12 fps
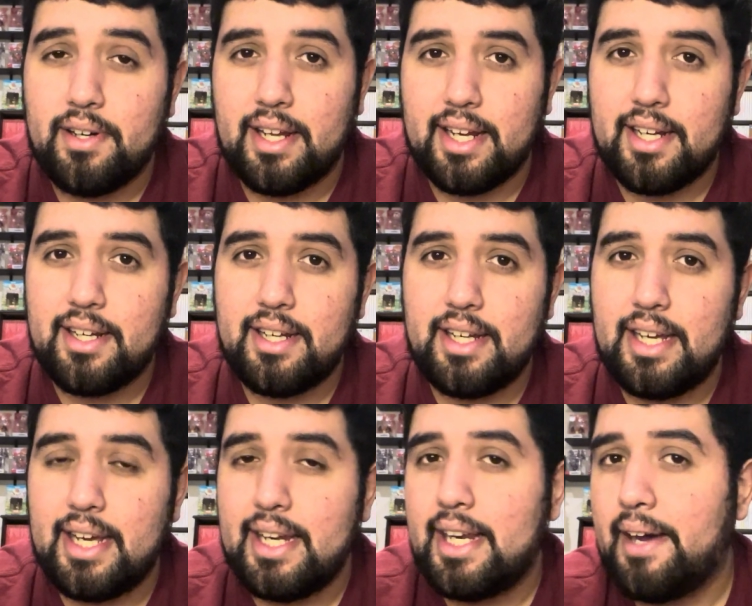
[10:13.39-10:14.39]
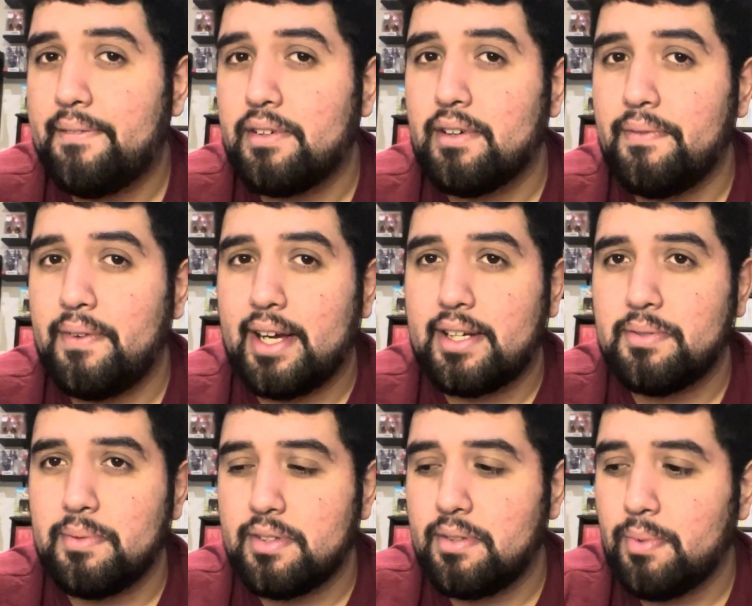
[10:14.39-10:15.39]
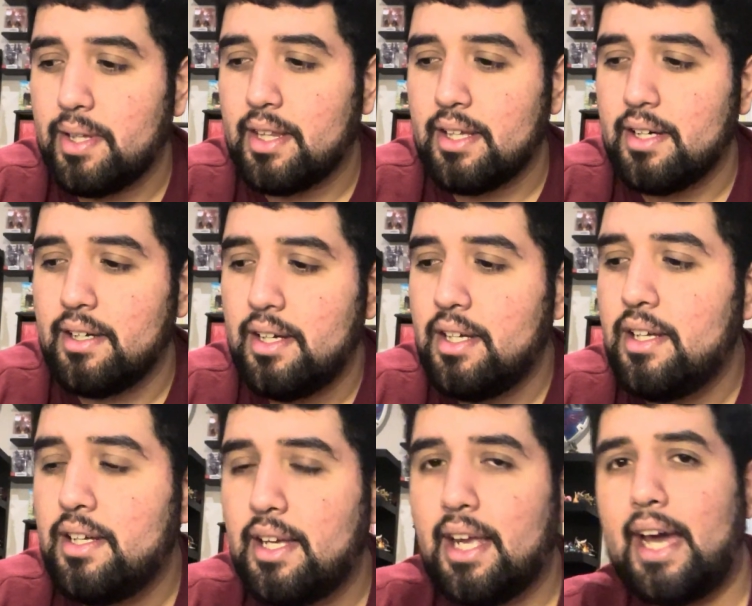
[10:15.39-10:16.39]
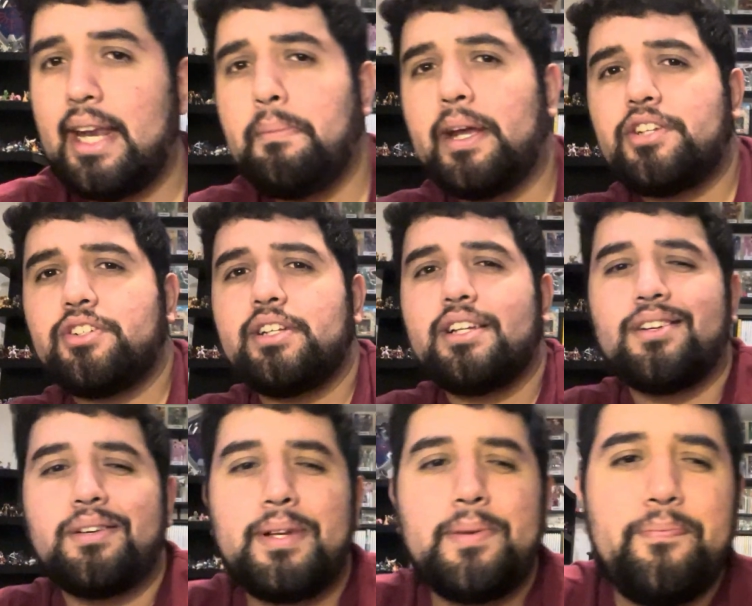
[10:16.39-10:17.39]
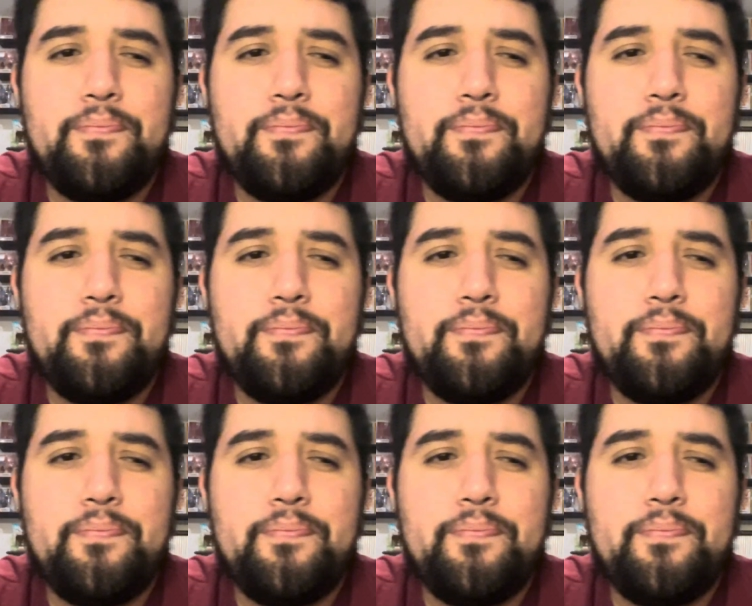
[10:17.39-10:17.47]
like in After Effects with animation. You know what I mean?